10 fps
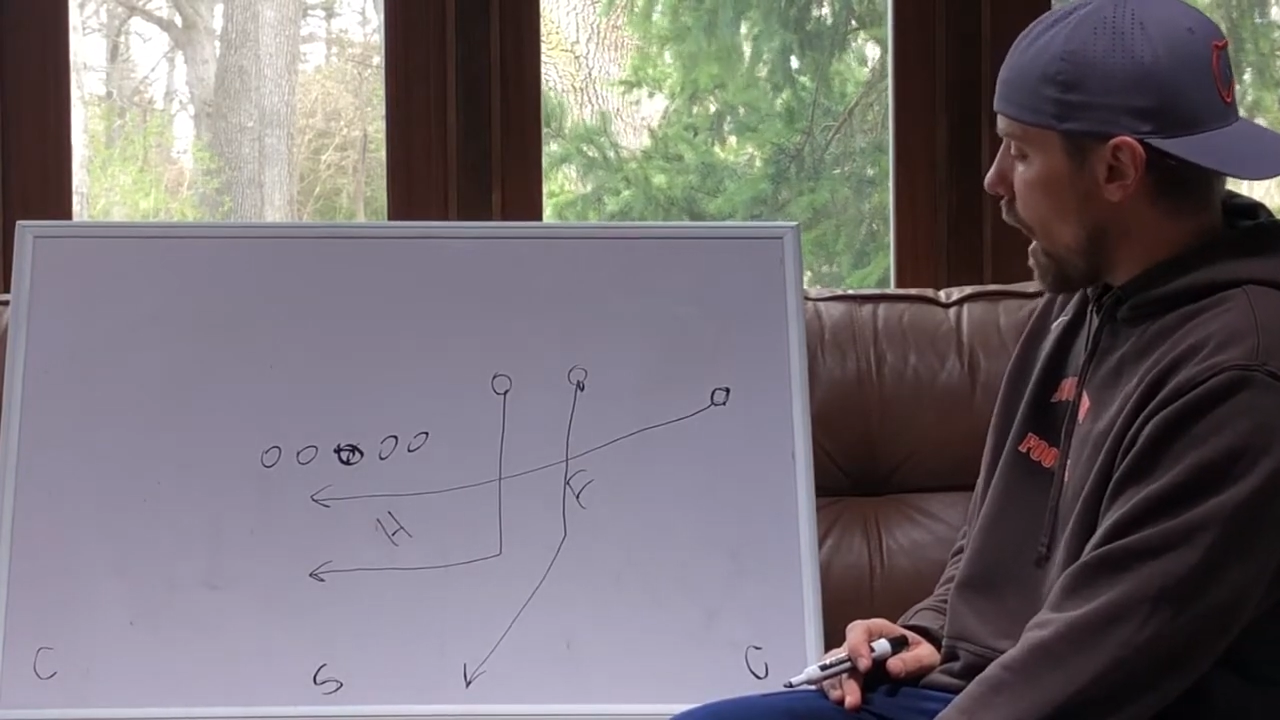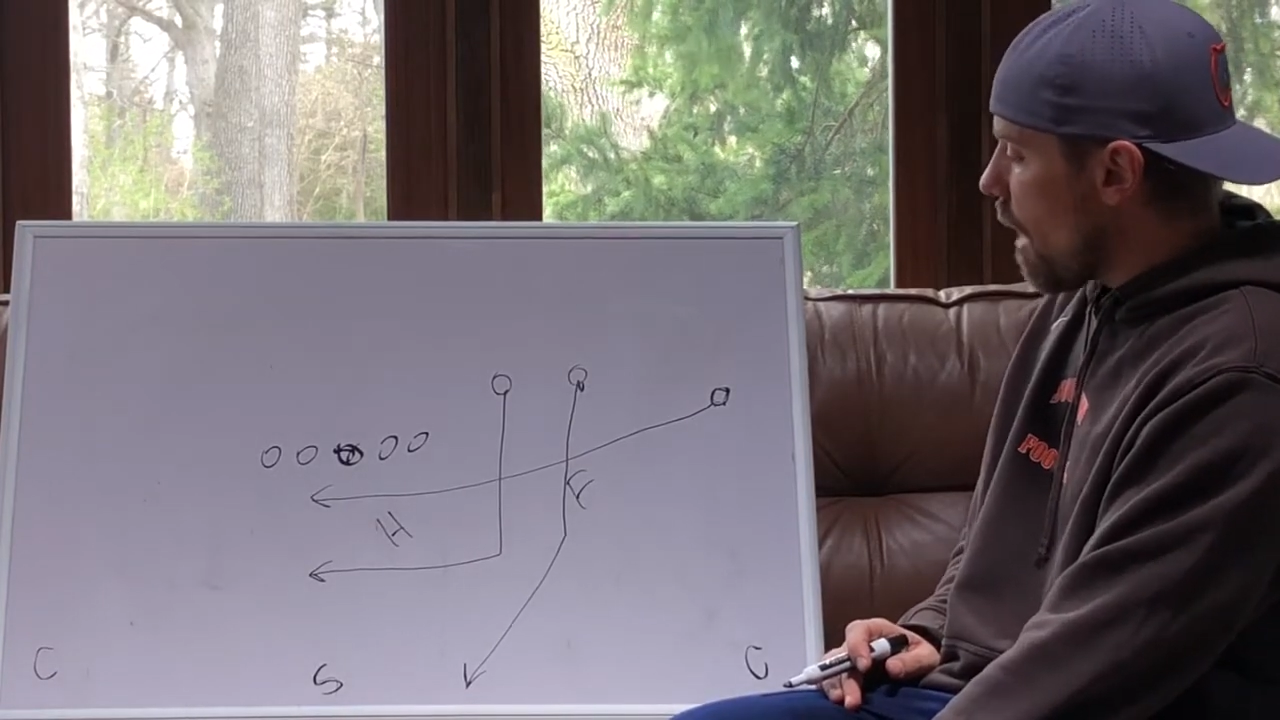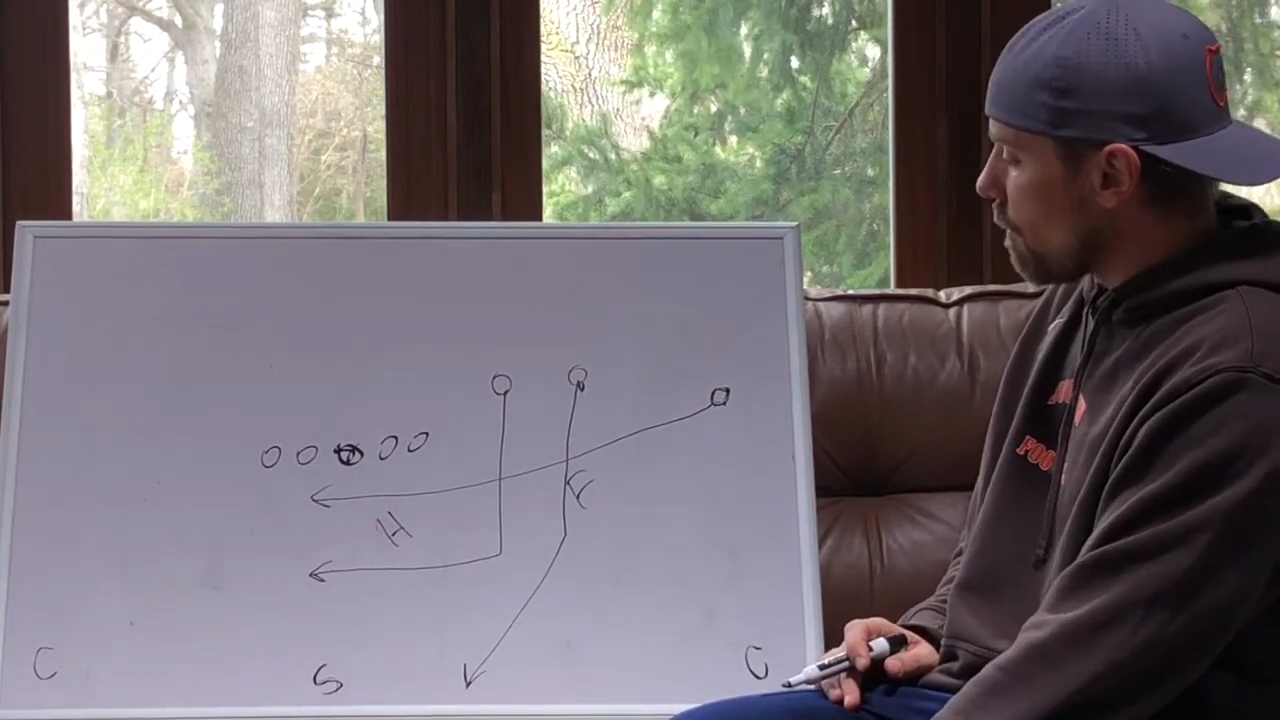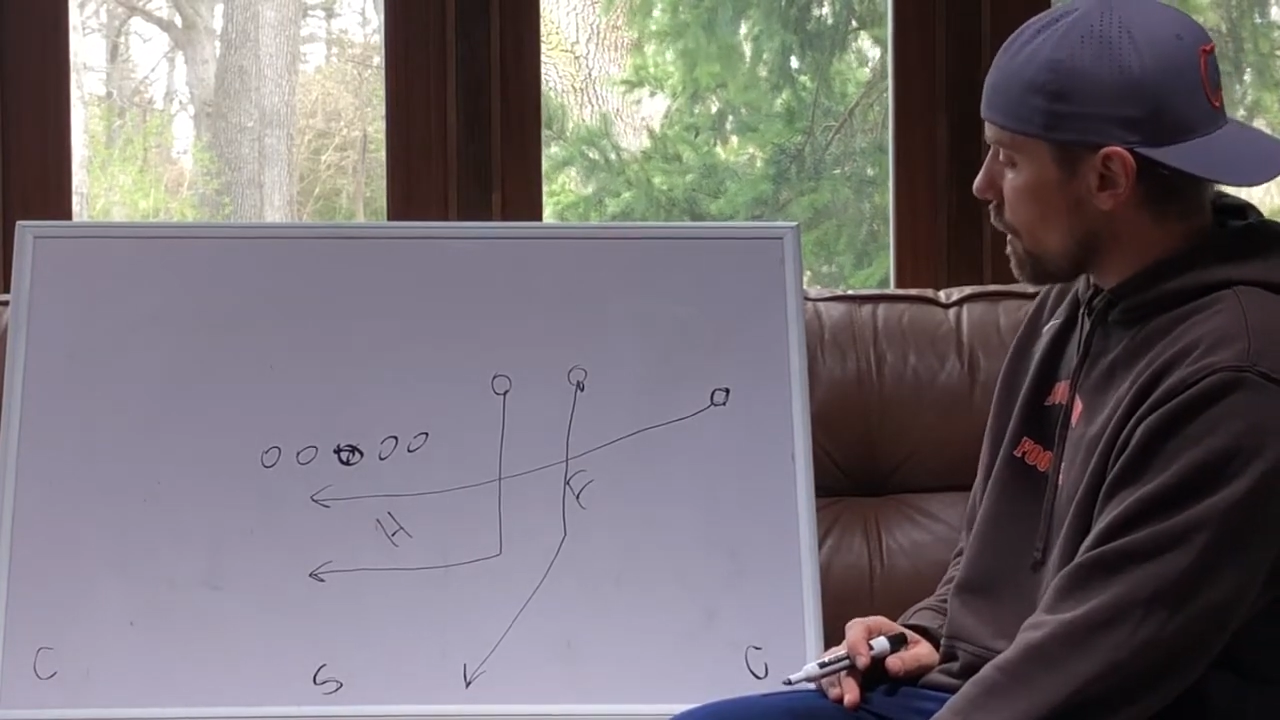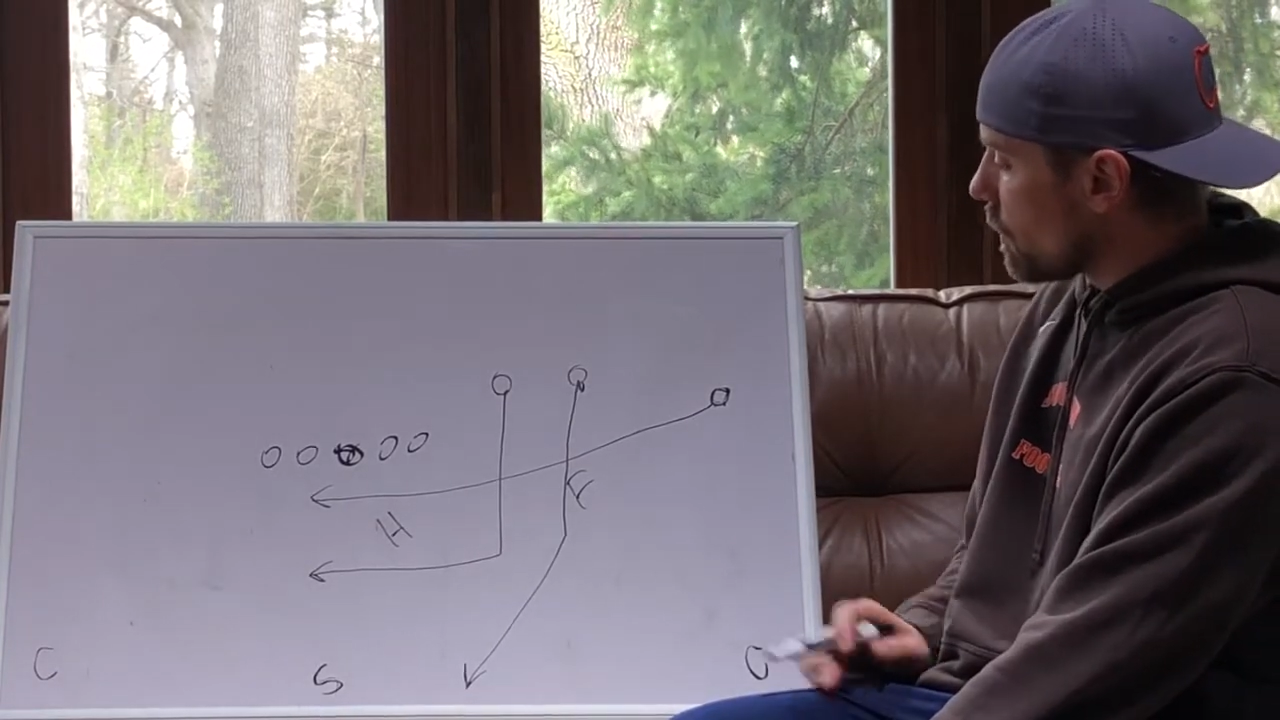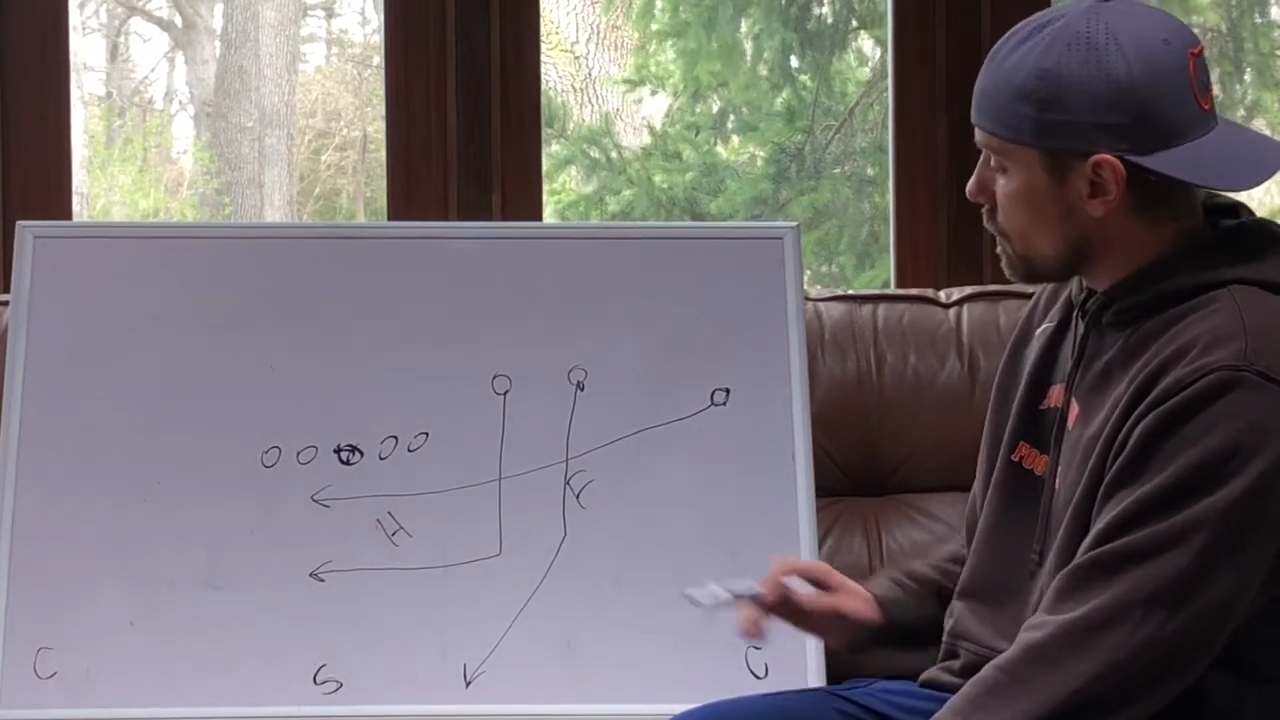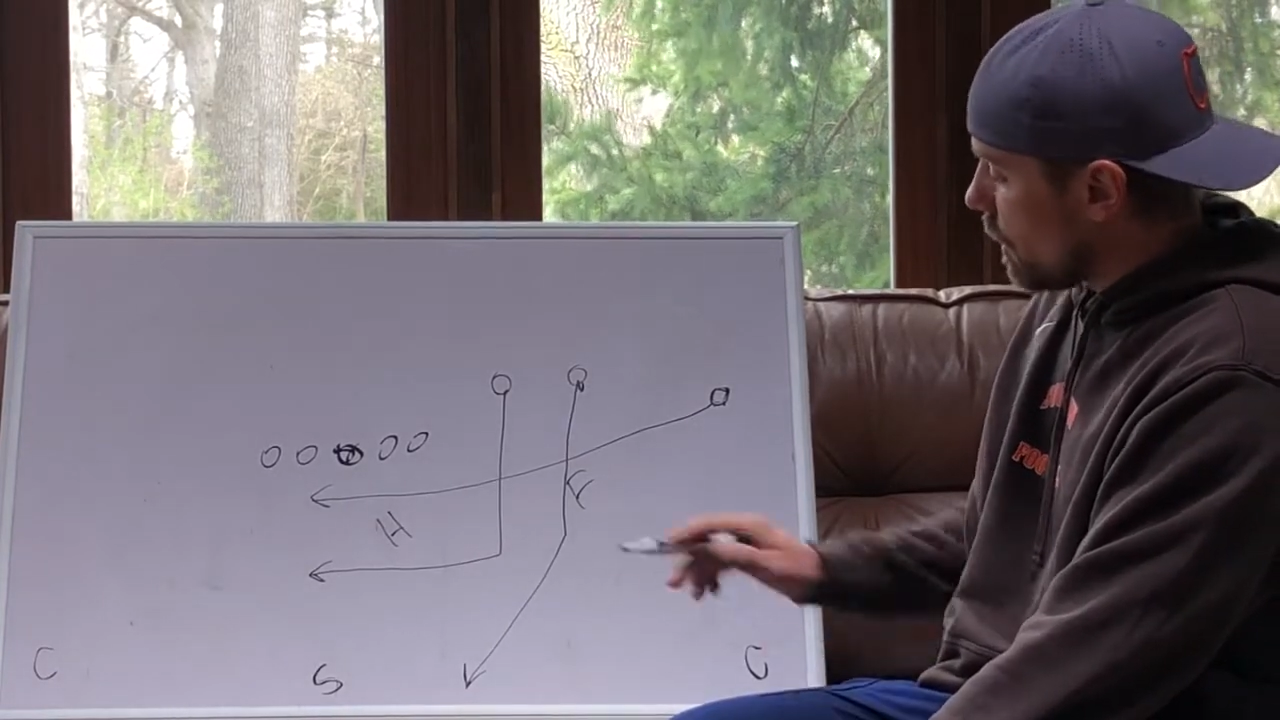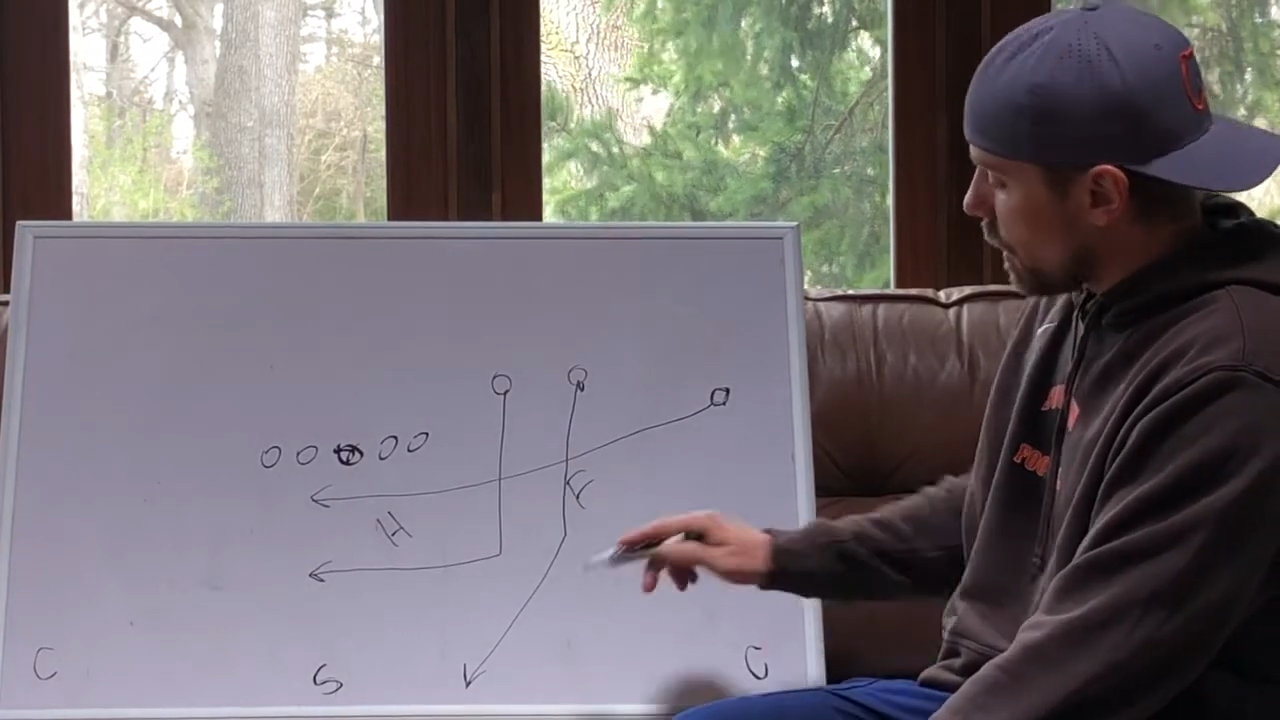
have is,